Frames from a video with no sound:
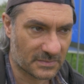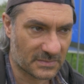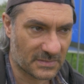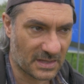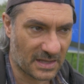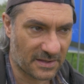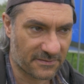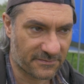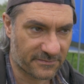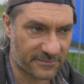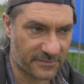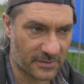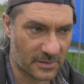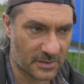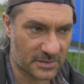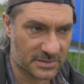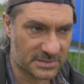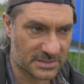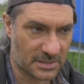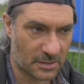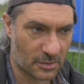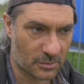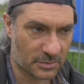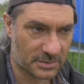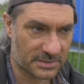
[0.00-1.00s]
that
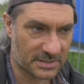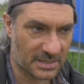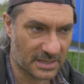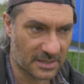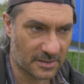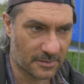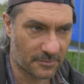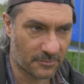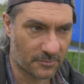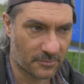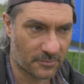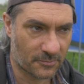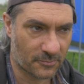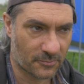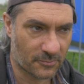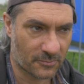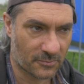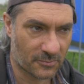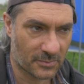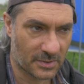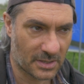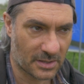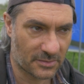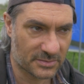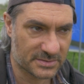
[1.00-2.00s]
first lockdown,
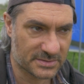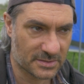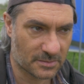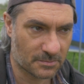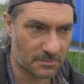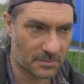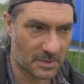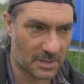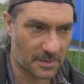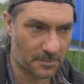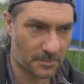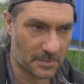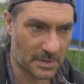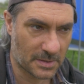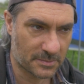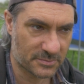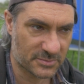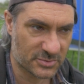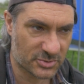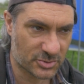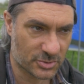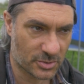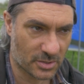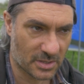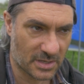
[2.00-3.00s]
when I was on my
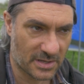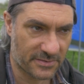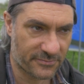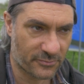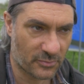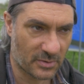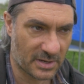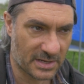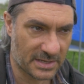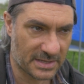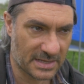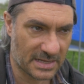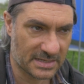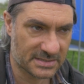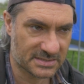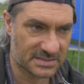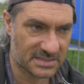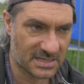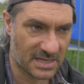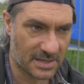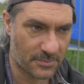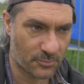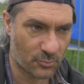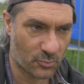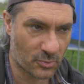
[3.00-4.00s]
mum's driveway, that
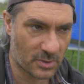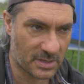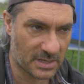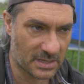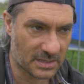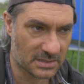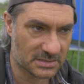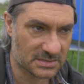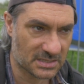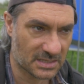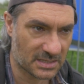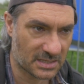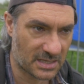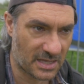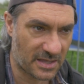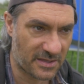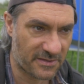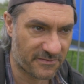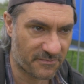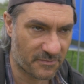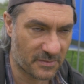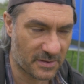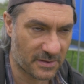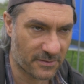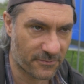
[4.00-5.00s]
10 weeks, it
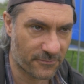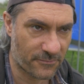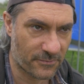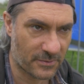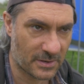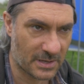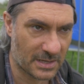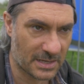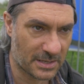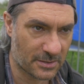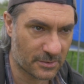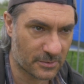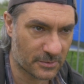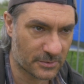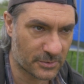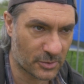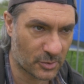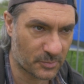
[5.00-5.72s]
gave me a really good